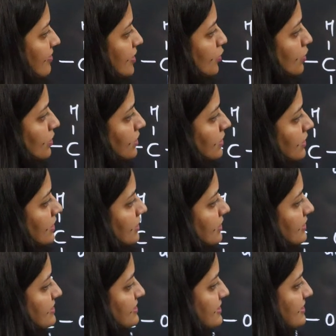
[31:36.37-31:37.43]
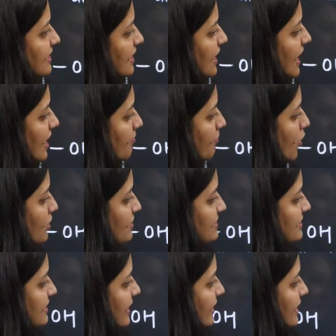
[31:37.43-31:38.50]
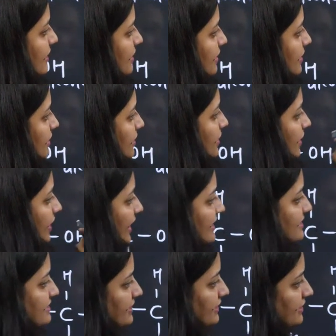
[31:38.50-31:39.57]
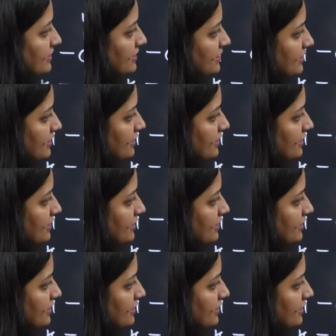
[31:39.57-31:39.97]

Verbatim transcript: have a look. This is the carboxylic acid,